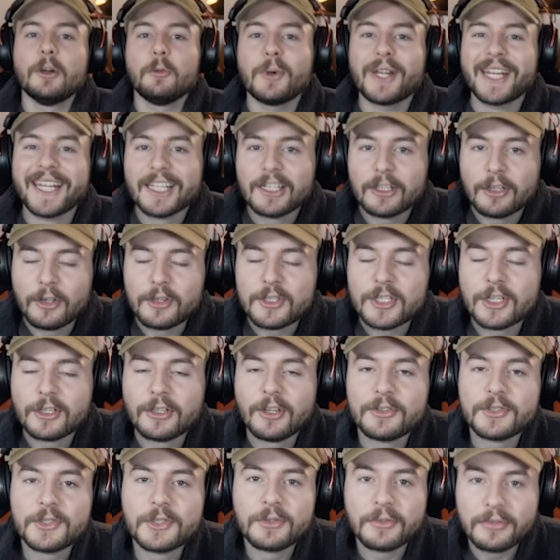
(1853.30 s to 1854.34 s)
getting closer and
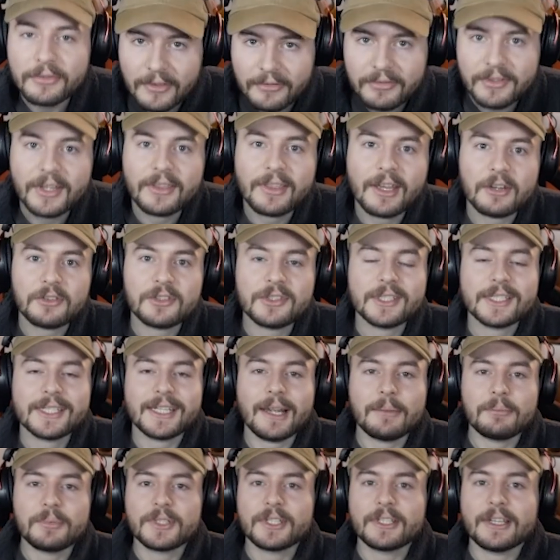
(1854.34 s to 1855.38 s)
closer to 50,000
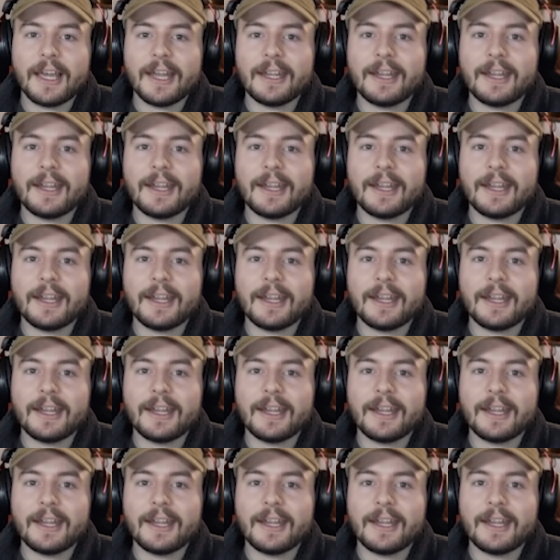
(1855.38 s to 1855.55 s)
subs.